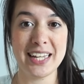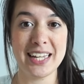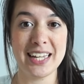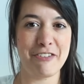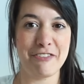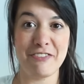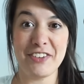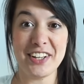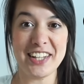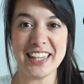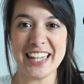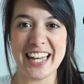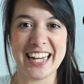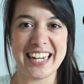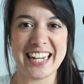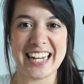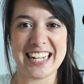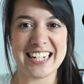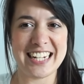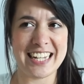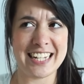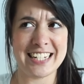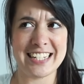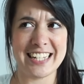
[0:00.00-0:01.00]
I feel like
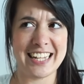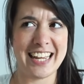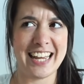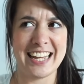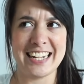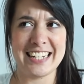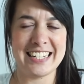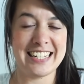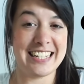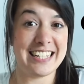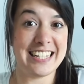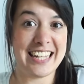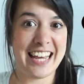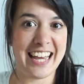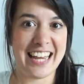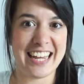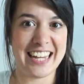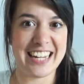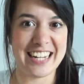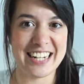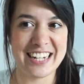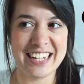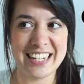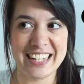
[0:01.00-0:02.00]
I need to
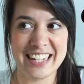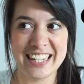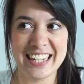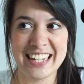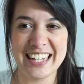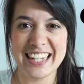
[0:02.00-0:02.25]
entertain.